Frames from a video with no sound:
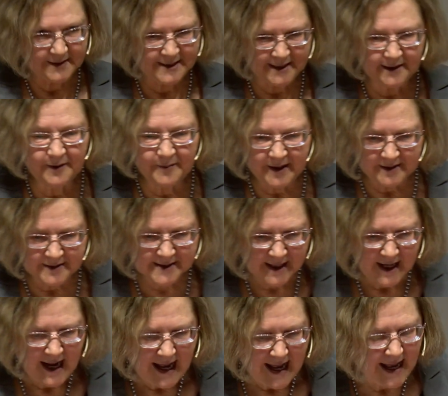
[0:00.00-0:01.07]
telomeres.
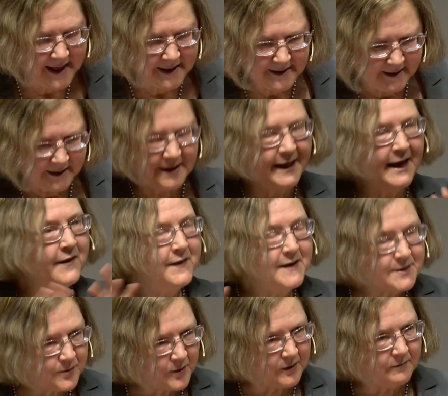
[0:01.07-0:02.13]
And again,
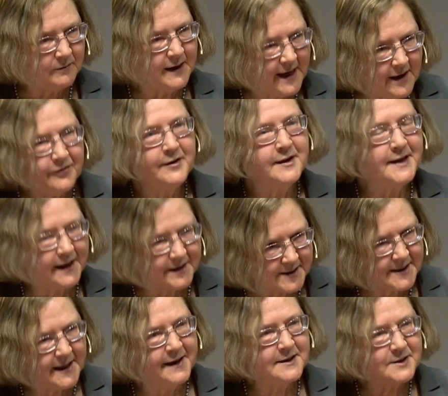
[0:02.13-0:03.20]
these were carefully done
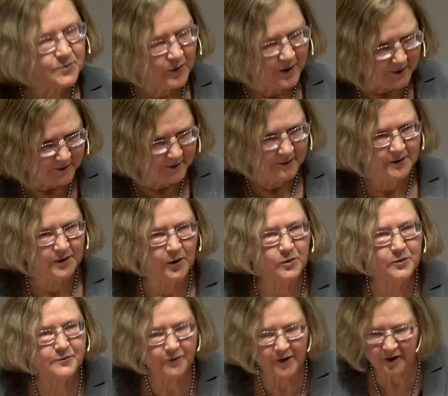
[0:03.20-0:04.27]
studies where, you
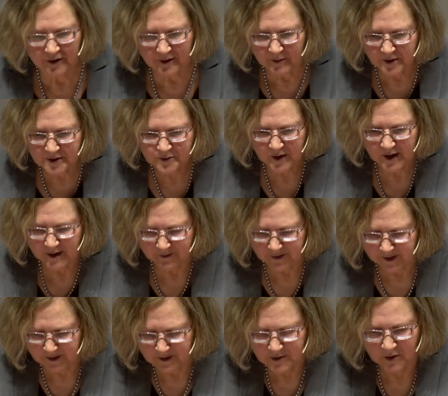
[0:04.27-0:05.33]
know, variables were
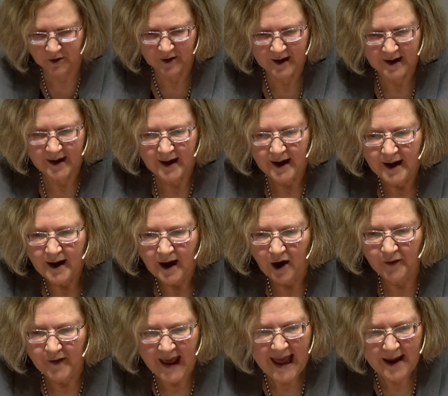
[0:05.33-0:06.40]
carefully controlled.
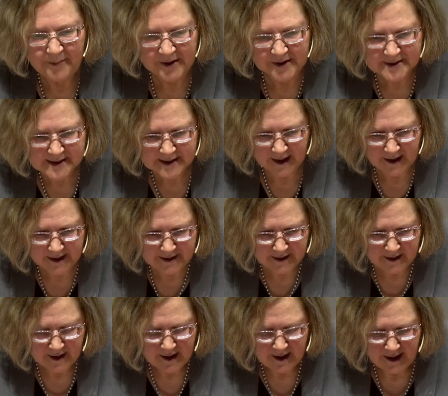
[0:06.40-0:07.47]
On the happier side,
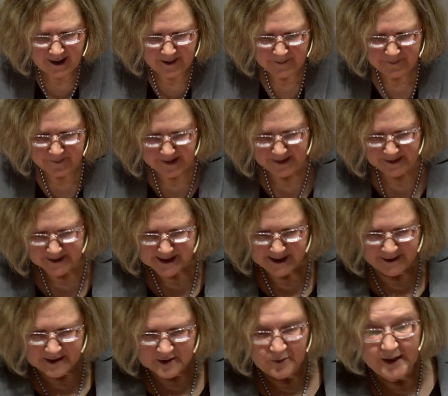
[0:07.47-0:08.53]
in
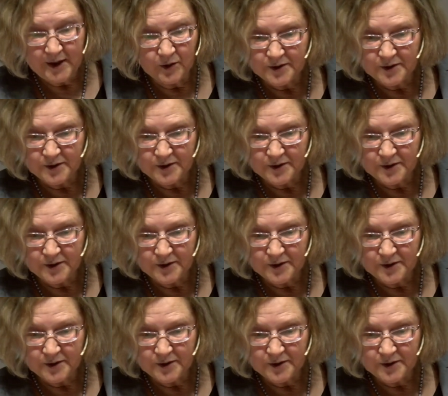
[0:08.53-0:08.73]
studies we